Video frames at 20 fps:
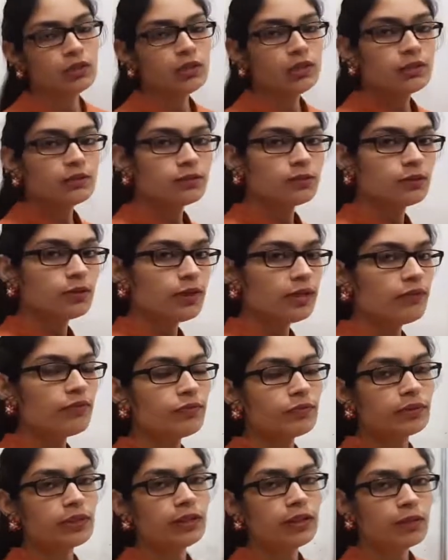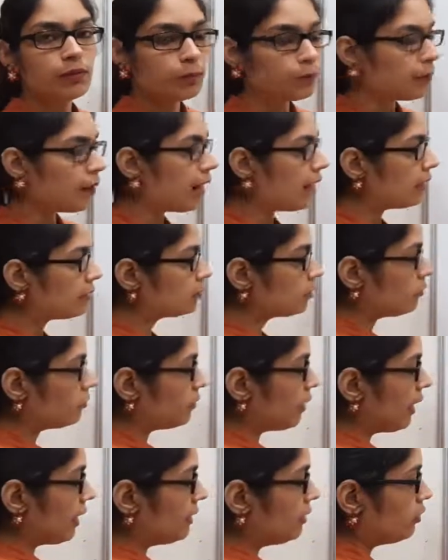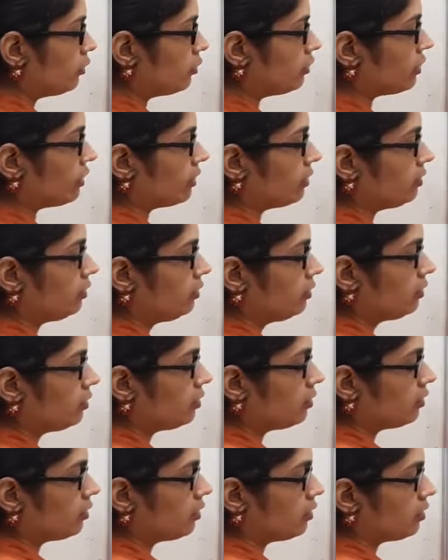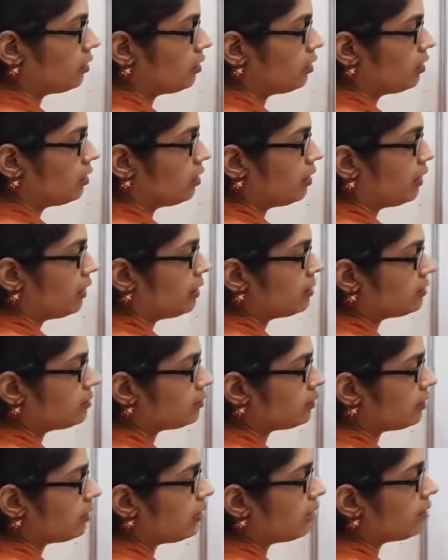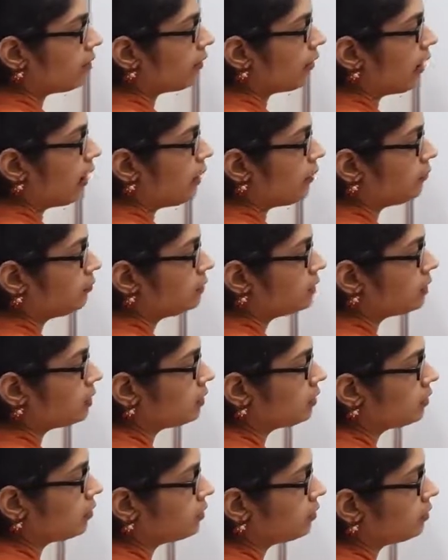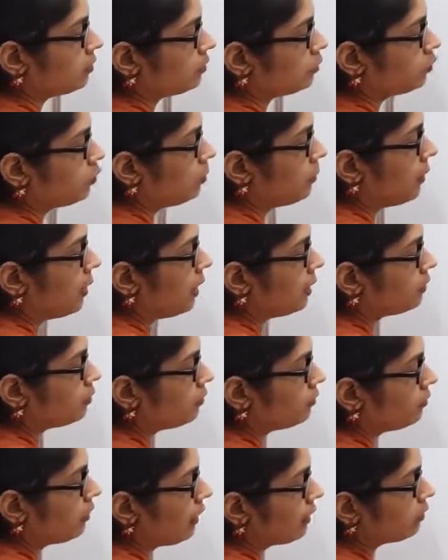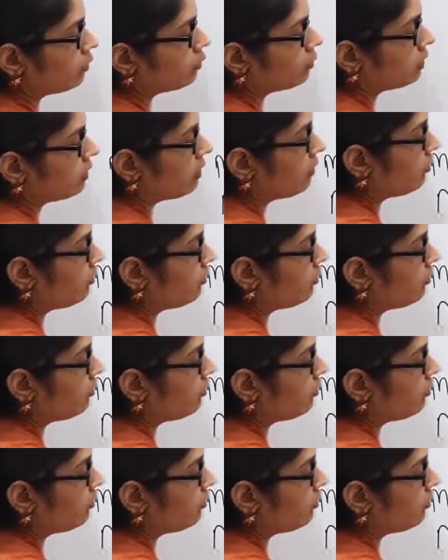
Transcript: So if the mass of hydrogen is 3 grams, so mass of hydrogen if